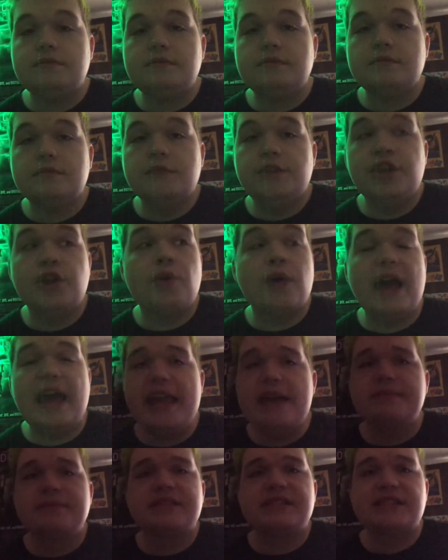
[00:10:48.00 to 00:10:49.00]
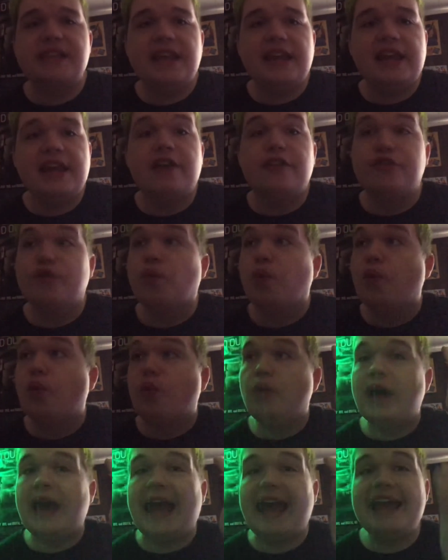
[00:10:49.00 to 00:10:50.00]
You know, AMC,
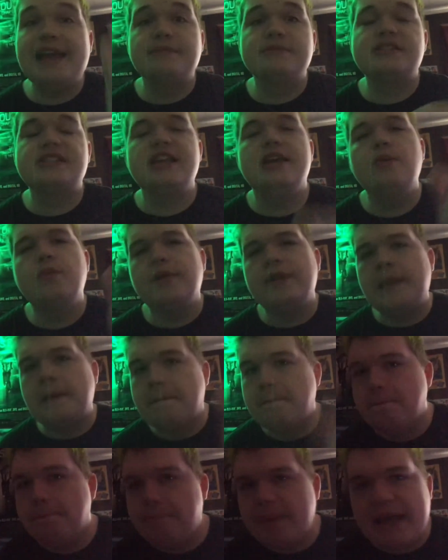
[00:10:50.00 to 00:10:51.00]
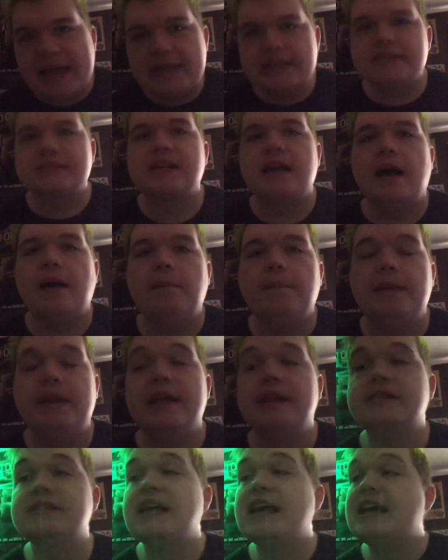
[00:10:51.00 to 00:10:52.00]
AMC, one of the biggest
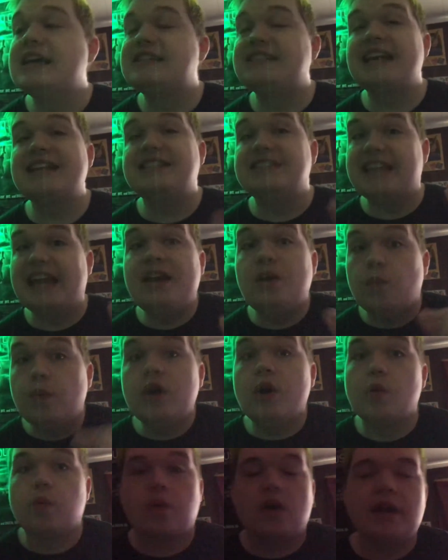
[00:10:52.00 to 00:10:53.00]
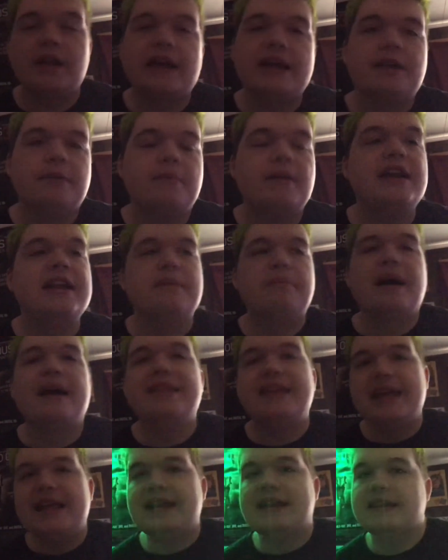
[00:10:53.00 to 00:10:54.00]
companies, says they will run out of money by the
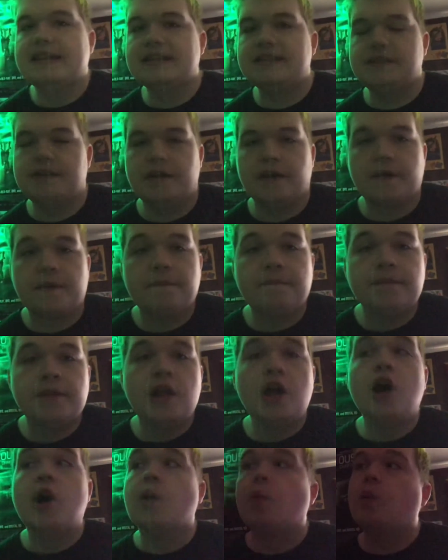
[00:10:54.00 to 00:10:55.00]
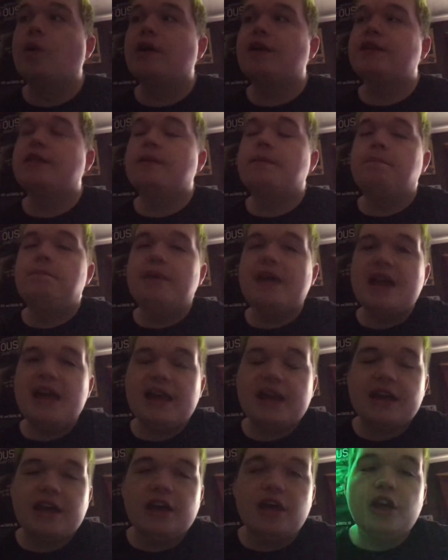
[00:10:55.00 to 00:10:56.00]
end of this year. One of the big,
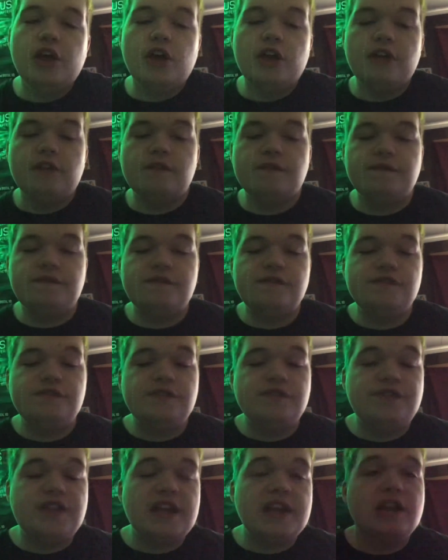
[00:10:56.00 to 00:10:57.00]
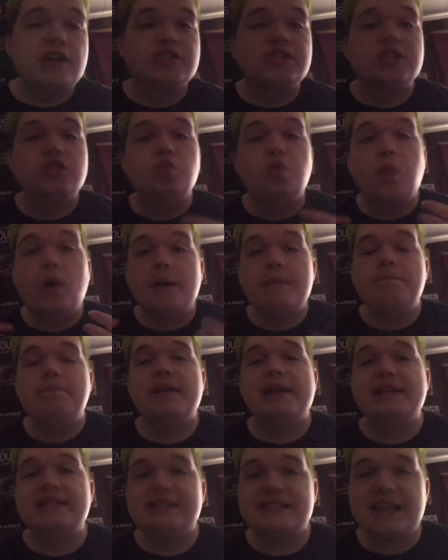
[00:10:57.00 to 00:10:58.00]
then there's just one big
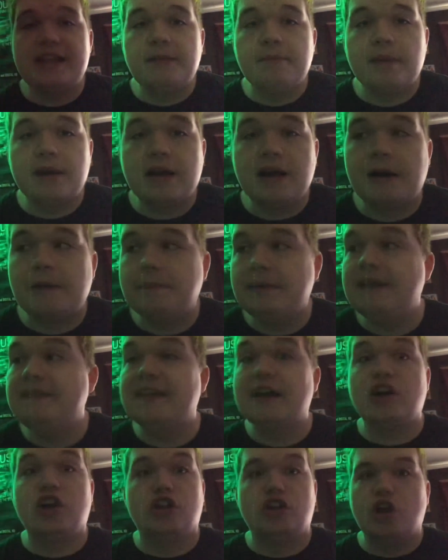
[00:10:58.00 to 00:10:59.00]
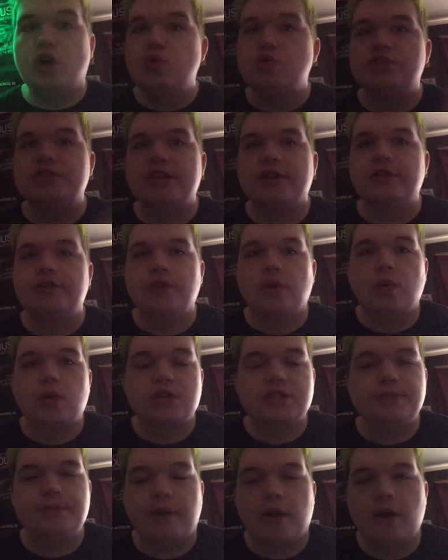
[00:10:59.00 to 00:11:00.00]
cinema company that closed their doors
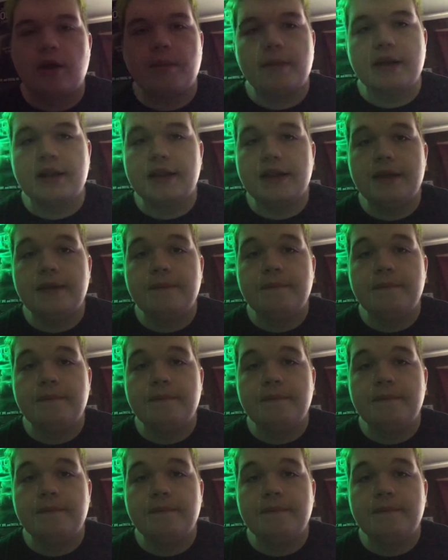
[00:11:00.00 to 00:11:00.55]
permanently.